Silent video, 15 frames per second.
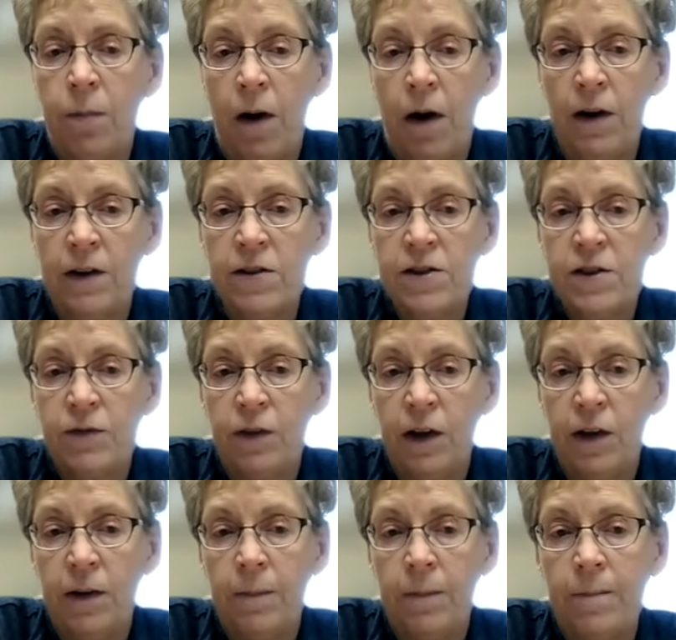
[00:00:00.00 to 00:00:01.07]

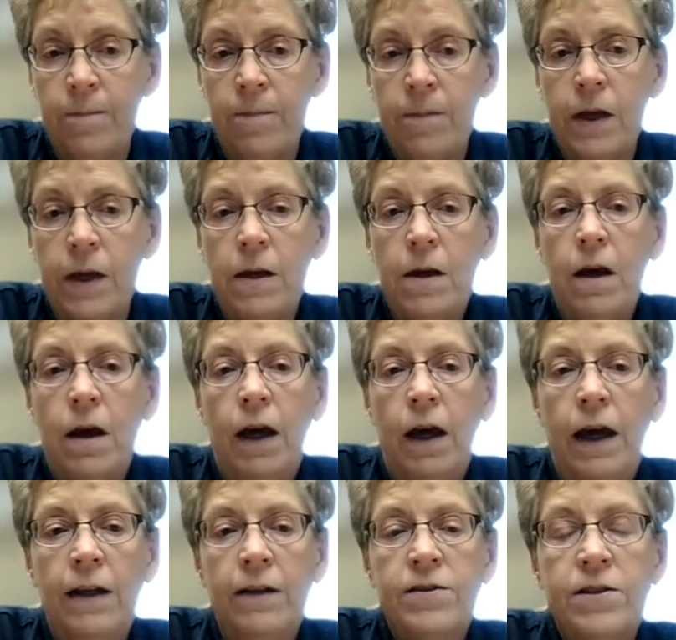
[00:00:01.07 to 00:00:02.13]
Barnesville.
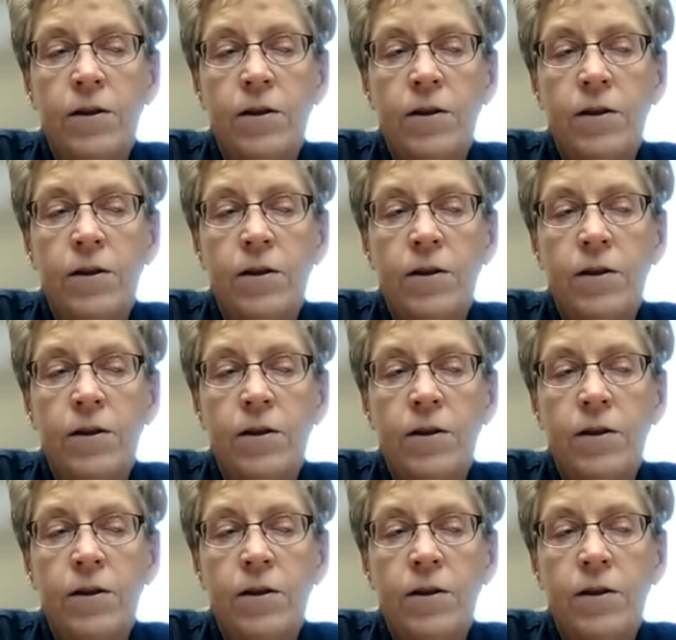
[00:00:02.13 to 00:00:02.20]
And